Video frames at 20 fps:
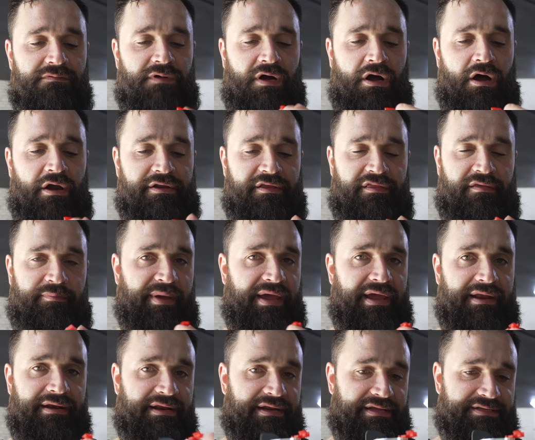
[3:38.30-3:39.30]
onto the
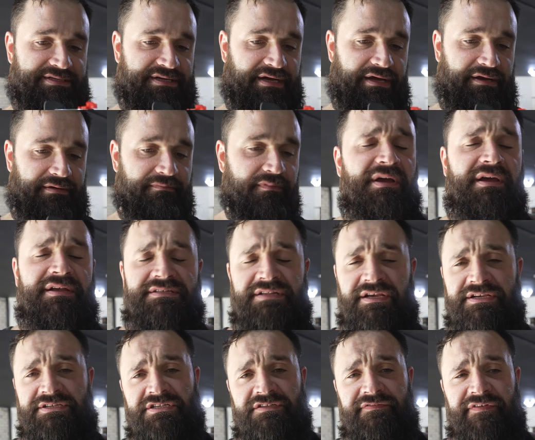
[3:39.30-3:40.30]
pin and it's done. The
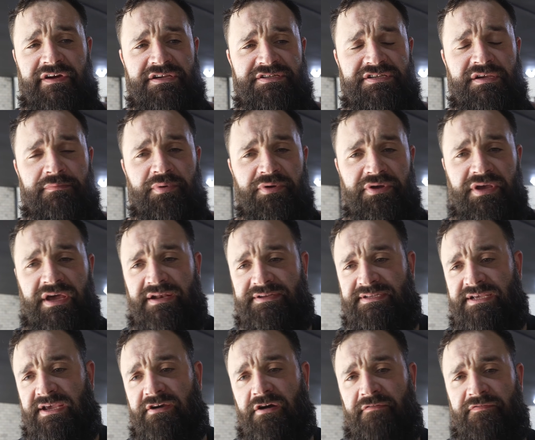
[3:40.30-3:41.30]
installation is very simple. You got to
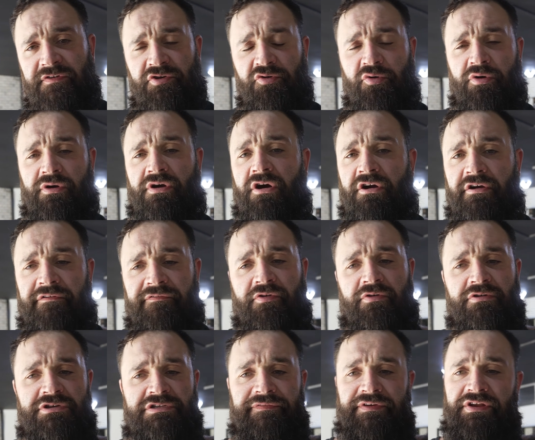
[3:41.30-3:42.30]
take off your door card, of
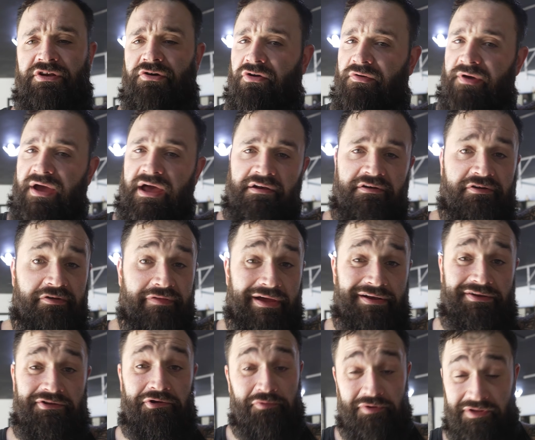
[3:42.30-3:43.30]
course. If you don't know how to do
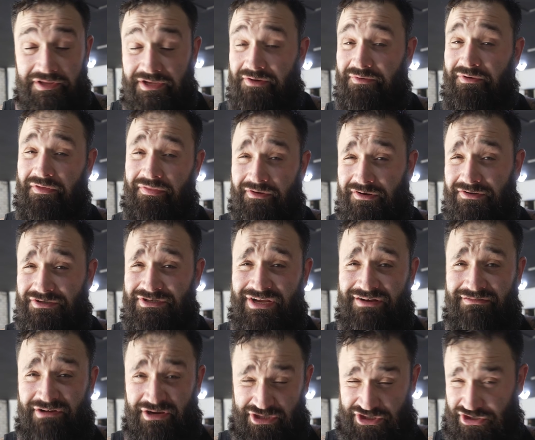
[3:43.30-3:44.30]
that, do you really own a 3rd
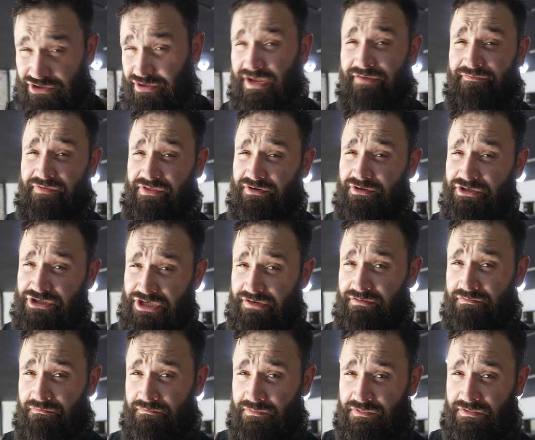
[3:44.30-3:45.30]
gen? Are you sure you have a 3rd
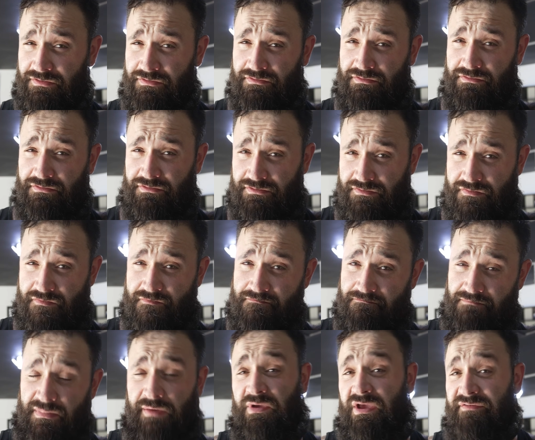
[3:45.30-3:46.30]
gen?
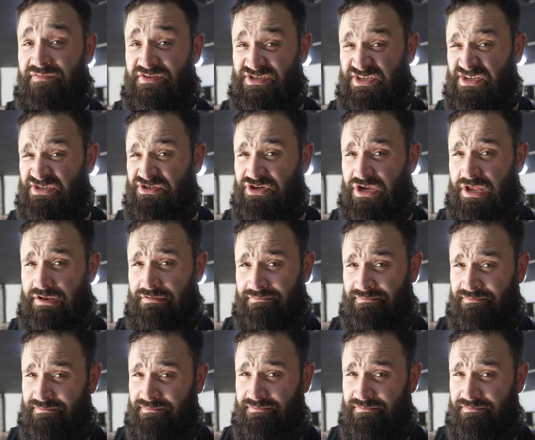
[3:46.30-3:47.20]
Maybe you have a 6th gen?